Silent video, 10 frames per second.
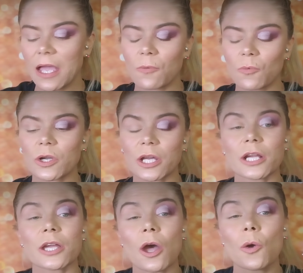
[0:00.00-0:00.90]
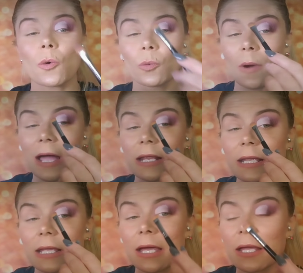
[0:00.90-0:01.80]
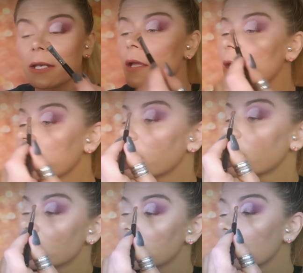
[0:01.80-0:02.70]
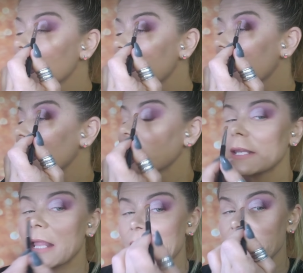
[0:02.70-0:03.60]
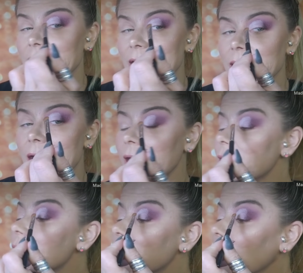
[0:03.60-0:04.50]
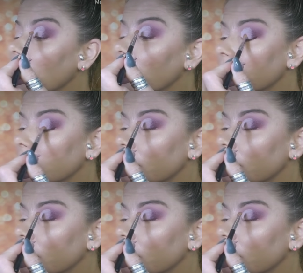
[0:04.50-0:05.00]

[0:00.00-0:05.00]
and we're going to go right in to where we laid that concealer